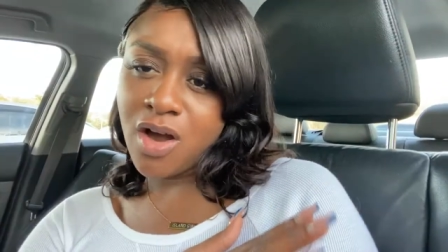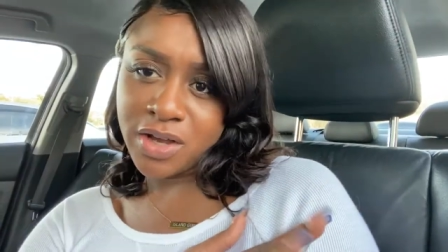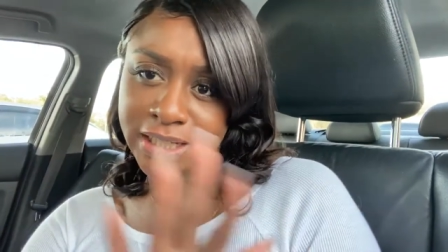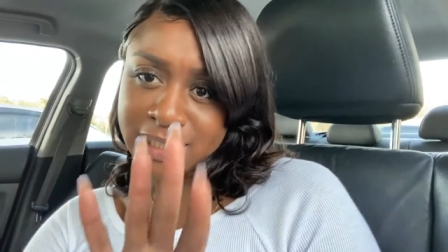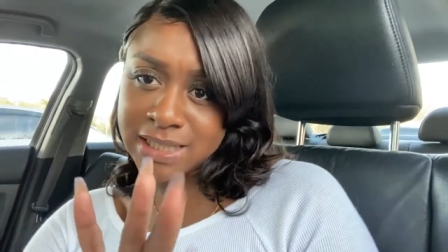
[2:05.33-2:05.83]

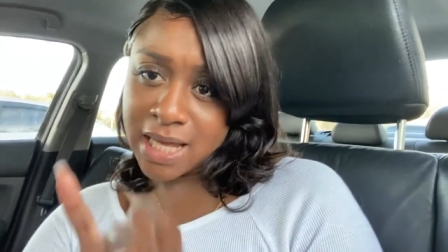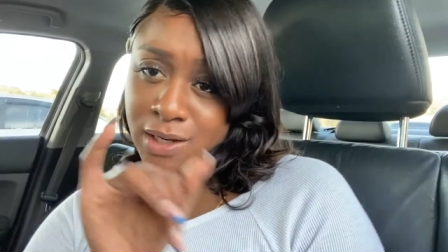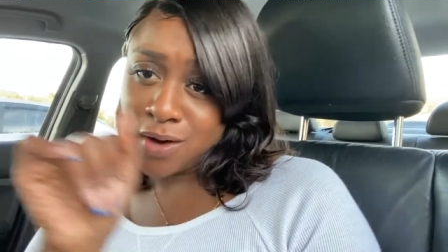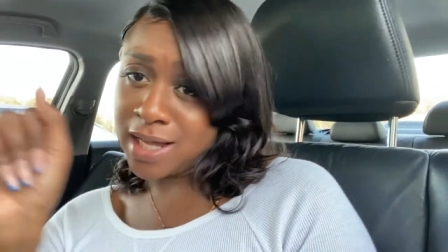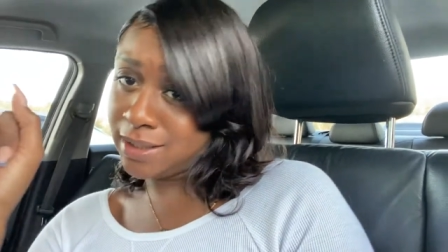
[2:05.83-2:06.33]
Oh, yeah, this
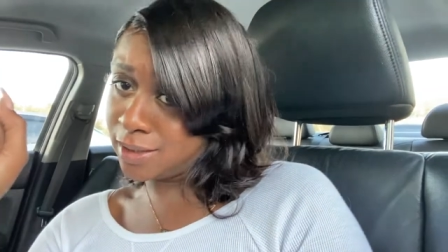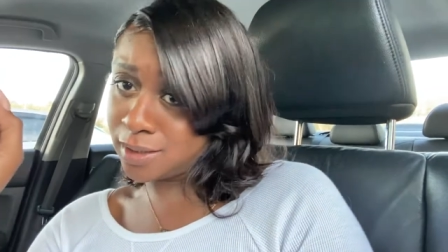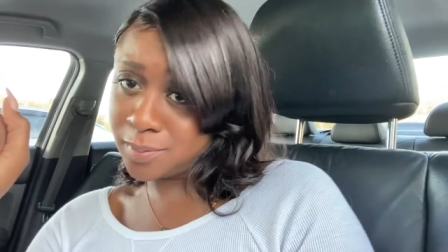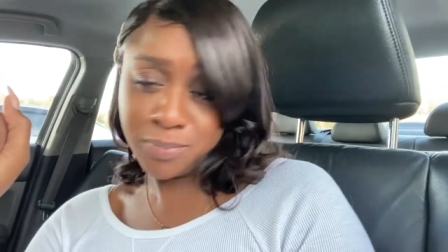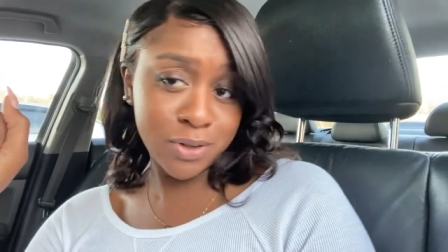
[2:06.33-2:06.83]
angle I
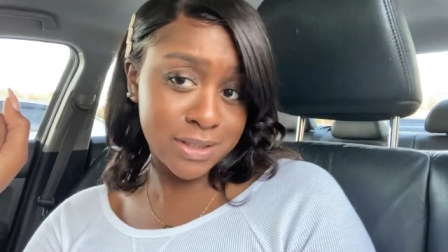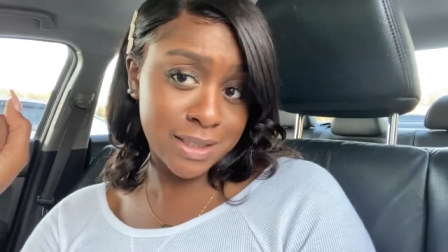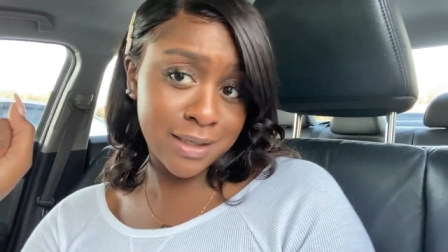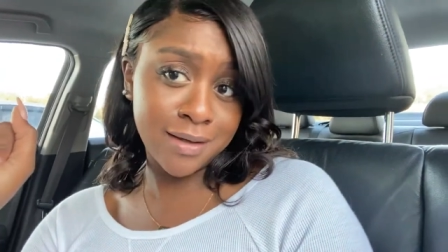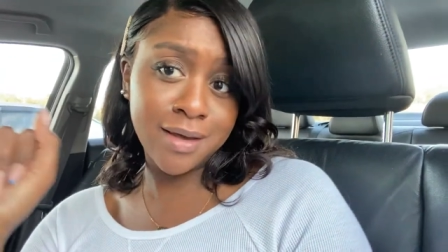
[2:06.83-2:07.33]
look
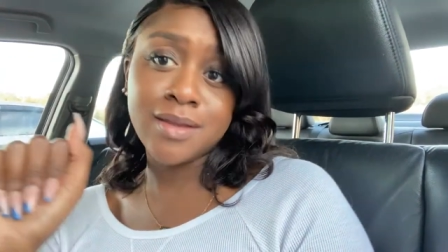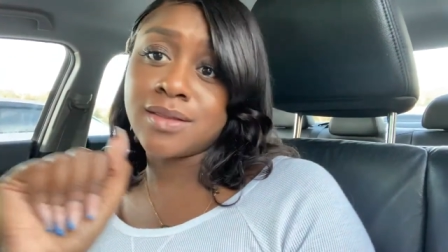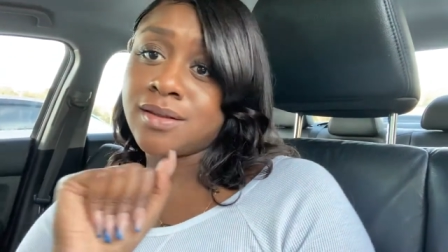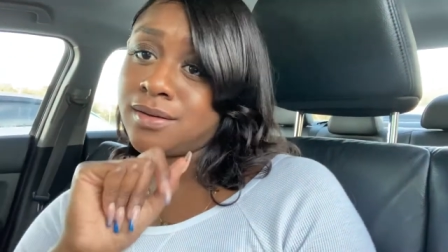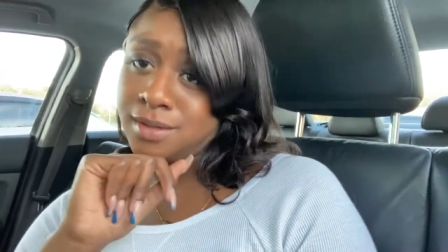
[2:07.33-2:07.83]
put
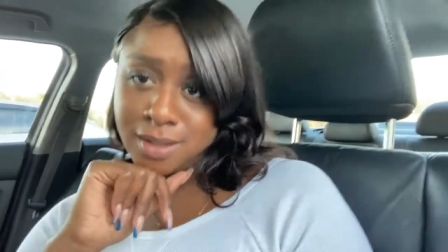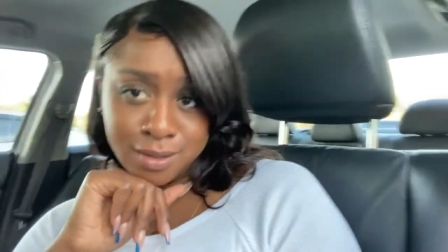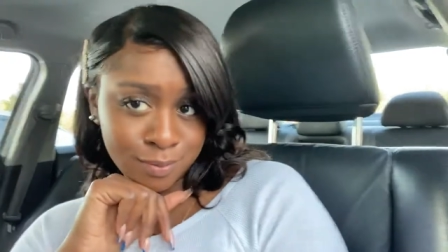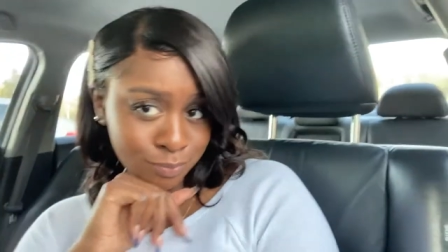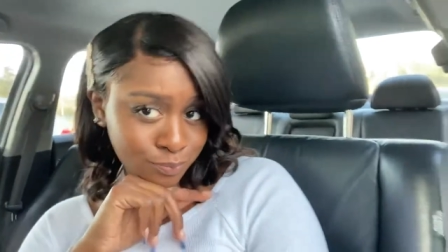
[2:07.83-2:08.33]
together,
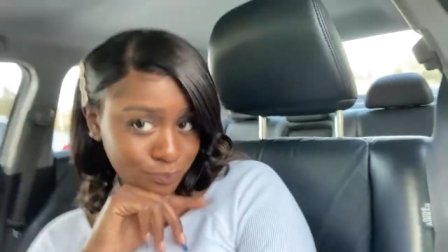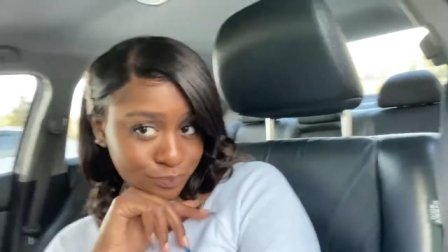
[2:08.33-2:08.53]
honey.